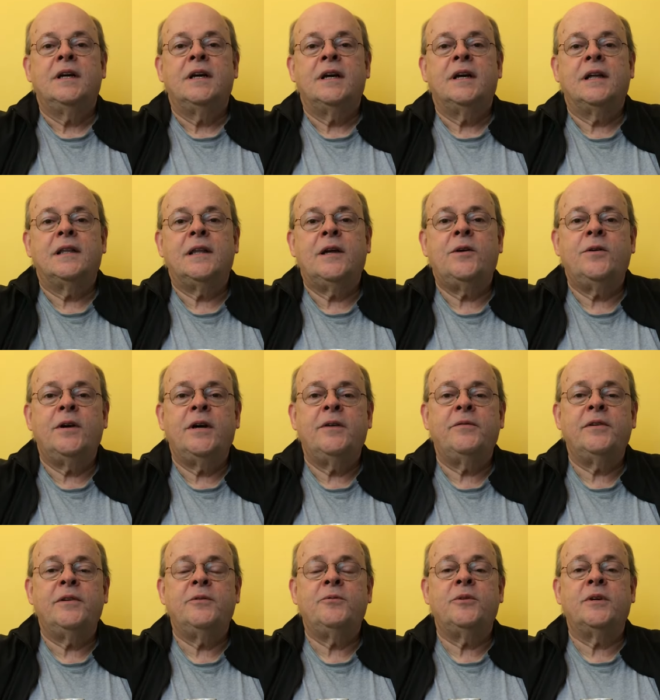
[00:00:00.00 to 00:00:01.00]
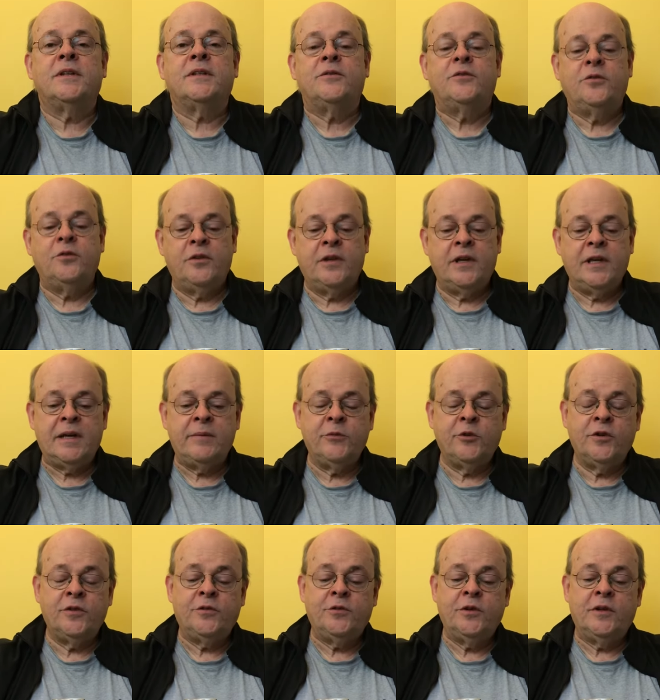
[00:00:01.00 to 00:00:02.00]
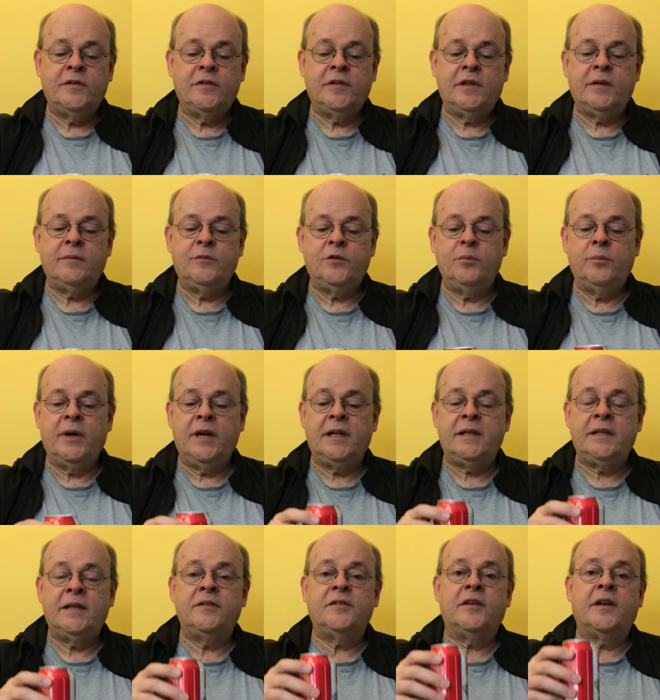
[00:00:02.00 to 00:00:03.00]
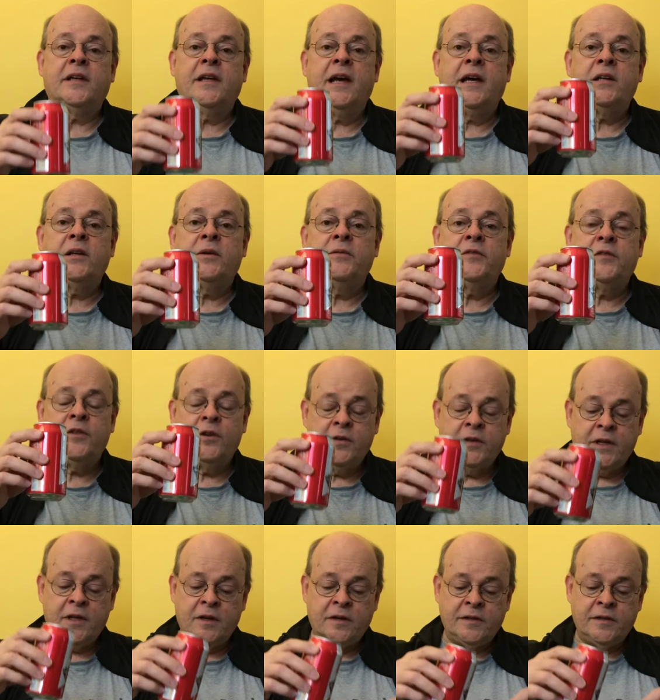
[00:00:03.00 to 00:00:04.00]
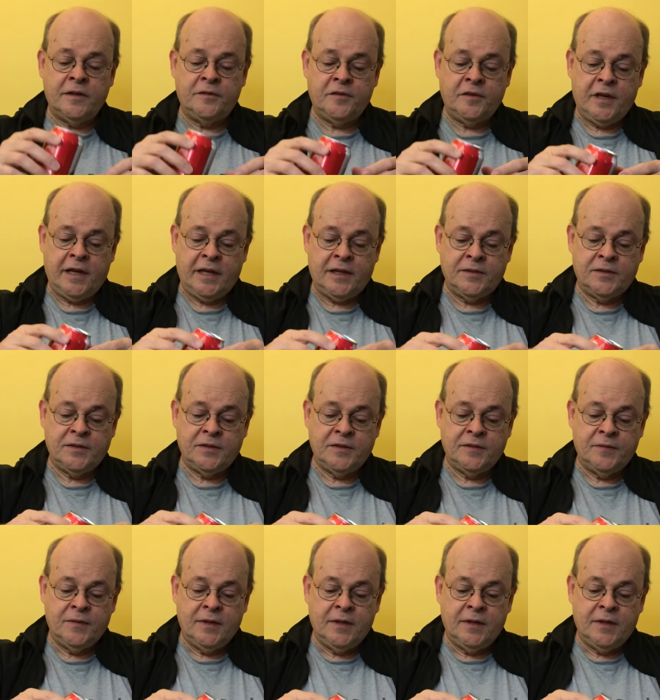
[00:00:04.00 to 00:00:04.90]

Hello everyone, today I'm going to attempt to balance a can of soda on its edge.